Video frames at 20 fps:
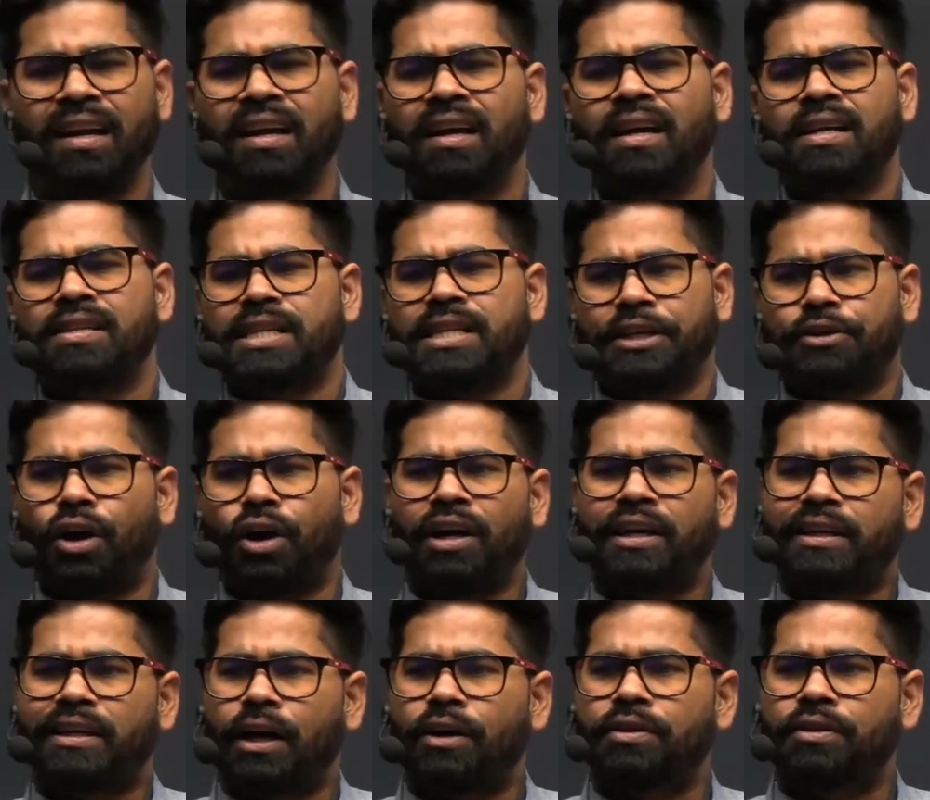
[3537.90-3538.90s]
See,
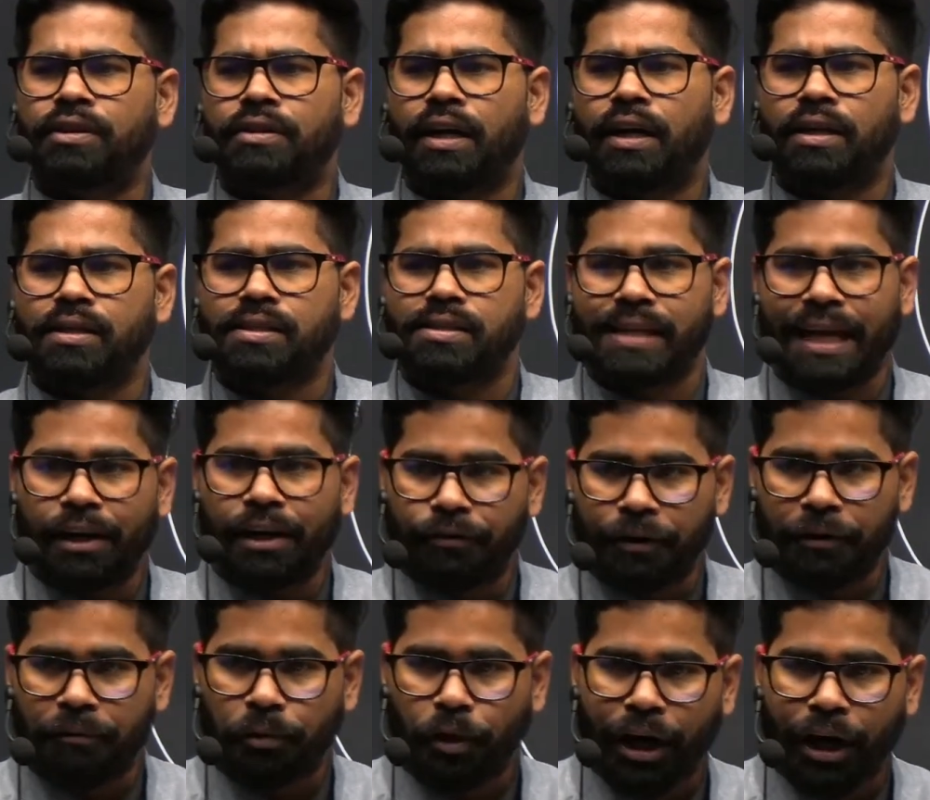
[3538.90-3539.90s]
don't count the
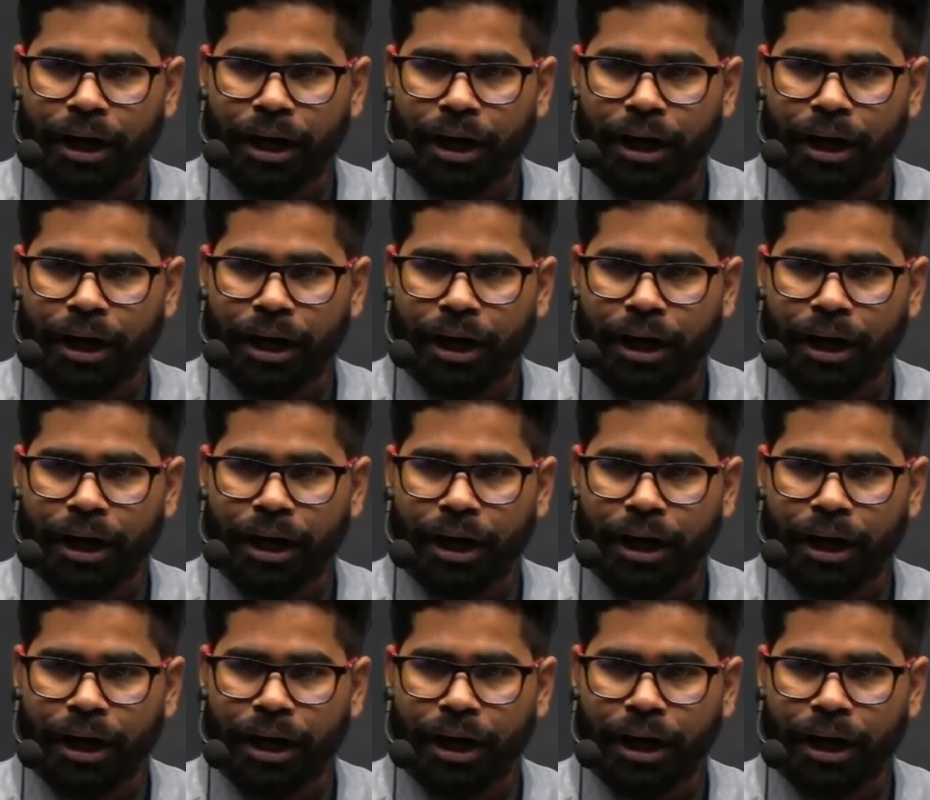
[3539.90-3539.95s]
self-employed